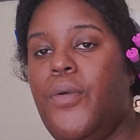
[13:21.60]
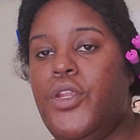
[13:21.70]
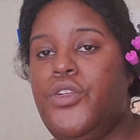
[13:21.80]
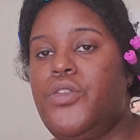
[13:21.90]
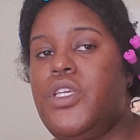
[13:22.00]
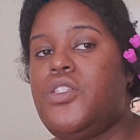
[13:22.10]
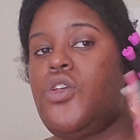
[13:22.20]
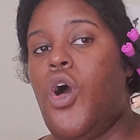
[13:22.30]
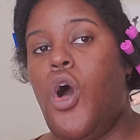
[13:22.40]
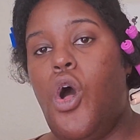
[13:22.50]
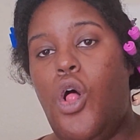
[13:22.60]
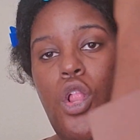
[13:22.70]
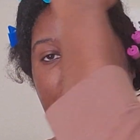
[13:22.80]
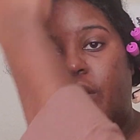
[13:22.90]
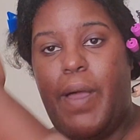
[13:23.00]
gonna do this all
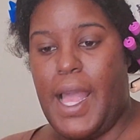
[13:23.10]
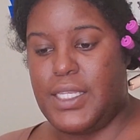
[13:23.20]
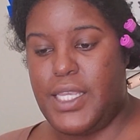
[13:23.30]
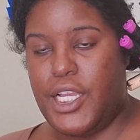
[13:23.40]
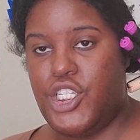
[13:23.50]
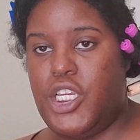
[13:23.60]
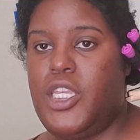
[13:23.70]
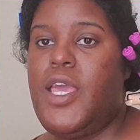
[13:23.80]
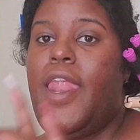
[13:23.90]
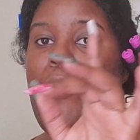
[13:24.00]
over the back section, and I'll